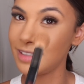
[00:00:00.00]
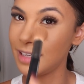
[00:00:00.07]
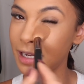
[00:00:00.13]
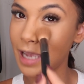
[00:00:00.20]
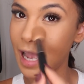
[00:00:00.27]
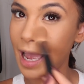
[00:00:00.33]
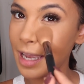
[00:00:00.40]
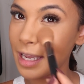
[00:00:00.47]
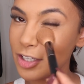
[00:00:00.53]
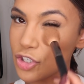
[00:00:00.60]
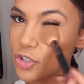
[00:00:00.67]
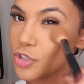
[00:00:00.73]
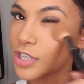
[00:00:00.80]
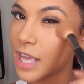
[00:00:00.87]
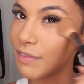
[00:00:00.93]
Okay, you
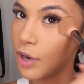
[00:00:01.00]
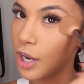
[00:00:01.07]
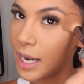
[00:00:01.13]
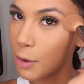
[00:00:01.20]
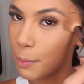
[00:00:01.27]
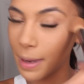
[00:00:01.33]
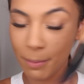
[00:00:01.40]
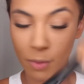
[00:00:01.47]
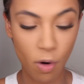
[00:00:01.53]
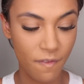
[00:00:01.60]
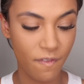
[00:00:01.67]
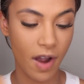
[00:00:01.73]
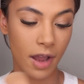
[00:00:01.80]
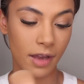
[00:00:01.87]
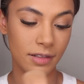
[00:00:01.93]
just have a little bit more
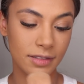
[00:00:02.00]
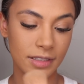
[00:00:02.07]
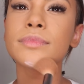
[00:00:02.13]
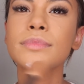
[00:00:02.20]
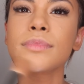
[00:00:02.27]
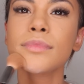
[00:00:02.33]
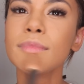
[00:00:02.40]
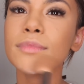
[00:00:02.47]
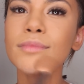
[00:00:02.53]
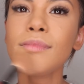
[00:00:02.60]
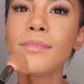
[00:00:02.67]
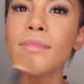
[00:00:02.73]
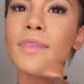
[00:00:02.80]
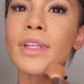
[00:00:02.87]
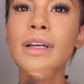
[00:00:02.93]
fun.
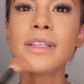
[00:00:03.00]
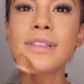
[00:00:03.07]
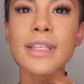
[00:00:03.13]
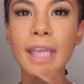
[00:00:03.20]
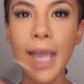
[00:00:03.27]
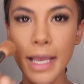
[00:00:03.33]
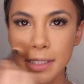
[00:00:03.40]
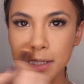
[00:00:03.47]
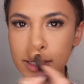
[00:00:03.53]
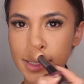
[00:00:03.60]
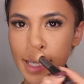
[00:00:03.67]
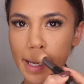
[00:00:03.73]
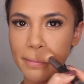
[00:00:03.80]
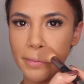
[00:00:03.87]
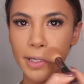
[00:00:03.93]
So yeah, it's a
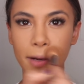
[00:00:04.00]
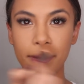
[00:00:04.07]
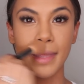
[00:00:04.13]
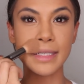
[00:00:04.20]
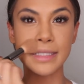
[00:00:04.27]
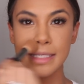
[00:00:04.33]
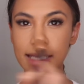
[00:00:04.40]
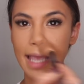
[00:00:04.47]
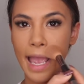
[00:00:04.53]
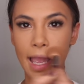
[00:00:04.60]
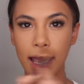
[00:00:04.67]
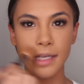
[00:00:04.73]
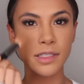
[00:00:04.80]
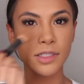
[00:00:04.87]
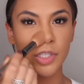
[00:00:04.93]
shame, you know, they did
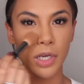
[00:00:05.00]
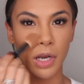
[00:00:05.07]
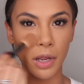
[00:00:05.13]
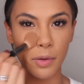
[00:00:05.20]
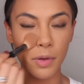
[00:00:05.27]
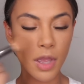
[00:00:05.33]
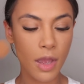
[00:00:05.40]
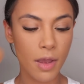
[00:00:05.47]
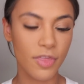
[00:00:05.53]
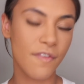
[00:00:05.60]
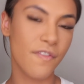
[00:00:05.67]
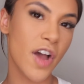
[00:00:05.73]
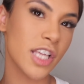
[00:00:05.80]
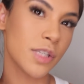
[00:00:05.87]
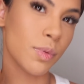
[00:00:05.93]
end. You know, the
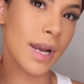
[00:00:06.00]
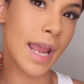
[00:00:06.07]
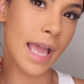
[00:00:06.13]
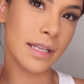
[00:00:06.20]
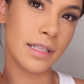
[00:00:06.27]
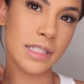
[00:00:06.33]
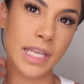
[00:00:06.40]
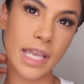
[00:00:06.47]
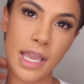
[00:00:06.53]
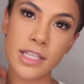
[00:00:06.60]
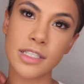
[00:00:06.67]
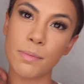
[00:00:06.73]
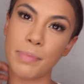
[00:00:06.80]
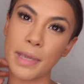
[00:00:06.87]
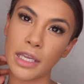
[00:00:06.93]
first one
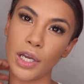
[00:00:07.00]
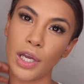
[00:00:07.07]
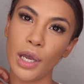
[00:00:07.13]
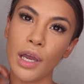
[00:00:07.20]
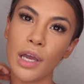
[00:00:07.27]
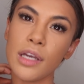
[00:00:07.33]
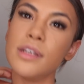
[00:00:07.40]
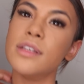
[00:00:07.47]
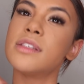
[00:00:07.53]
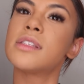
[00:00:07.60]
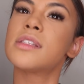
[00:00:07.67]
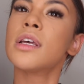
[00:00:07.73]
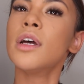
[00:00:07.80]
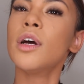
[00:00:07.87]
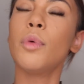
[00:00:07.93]
ended
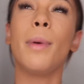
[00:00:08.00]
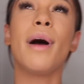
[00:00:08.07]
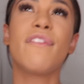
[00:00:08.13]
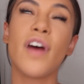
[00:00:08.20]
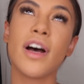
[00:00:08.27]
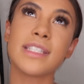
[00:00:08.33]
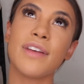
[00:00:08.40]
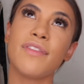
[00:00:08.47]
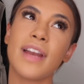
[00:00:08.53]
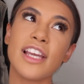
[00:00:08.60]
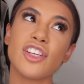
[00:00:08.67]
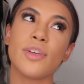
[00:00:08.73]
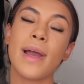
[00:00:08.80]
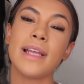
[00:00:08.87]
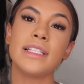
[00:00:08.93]
because, well, my first ever
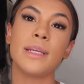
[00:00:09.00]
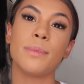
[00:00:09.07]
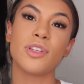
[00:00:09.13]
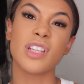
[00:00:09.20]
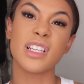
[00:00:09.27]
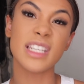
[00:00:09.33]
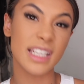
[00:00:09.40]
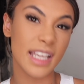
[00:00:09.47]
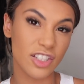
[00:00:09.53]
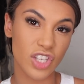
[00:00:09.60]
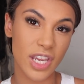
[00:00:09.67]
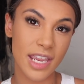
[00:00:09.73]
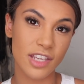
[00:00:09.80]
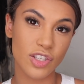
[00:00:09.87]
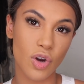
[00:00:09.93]
relationship ended because I did get
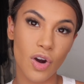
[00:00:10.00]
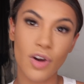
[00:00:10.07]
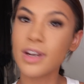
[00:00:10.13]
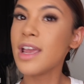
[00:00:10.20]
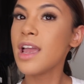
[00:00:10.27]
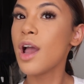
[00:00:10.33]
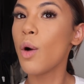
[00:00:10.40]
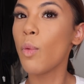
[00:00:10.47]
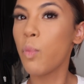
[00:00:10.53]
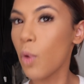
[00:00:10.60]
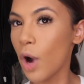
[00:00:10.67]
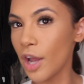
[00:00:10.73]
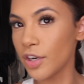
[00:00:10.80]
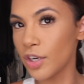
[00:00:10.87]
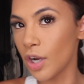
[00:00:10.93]
cheated on.
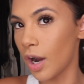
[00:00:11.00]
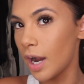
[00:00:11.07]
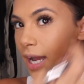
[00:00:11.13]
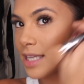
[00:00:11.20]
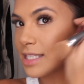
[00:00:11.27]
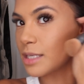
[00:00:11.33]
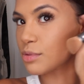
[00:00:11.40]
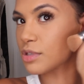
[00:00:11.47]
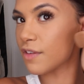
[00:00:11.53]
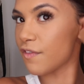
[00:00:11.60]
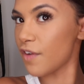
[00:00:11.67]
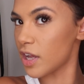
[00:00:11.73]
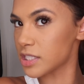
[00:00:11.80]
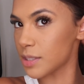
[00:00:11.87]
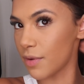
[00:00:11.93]
Weren't nice. It was the
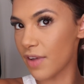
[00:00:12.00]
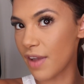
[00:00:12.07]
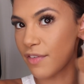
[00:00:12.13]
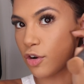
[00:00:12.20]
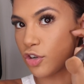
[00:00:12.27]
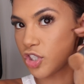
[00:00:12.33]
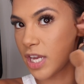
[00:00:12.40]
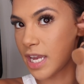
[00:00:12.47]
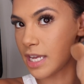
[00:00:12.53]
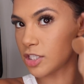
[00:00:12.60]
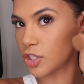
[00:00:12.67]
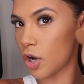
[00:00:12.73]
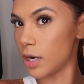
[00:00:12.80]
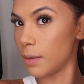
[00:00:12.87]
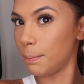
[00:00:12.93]
first time I've ever got cheated
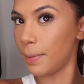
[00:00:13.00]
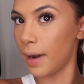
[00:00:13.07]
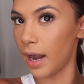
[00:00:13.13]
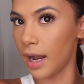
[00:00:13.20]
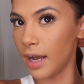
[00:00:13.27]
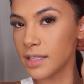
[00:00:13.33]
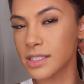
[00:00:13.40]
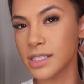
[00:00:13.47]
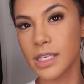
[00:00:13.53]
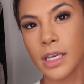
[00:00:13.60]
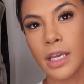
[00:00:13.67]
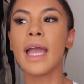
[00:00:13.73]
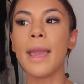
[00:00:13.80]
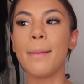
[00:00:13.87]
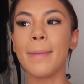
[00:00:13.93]
on, but
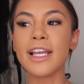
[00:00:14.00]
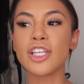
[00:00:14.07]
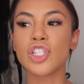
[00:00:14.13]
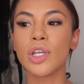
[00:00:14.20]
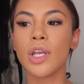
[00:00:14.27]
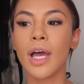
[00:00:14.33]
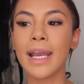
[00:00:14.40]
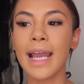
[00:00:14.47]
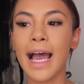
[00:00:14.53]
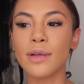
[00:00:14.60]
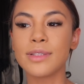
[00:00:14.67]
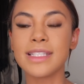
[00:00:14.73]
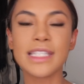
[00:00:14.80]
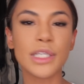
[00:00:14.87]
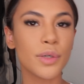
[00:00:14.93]
it makes you learn how
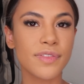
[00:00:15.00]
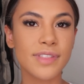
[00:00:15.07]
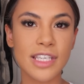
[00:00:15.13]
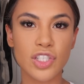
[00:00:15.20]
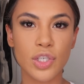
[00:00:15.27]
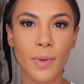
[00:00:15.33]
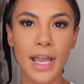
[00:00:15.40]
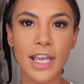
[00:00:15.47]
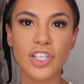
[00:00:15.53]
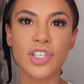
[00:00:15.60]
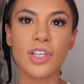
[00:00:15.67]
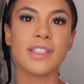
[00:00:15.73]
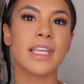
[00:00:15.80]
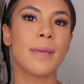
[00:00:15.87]
to deal with situations.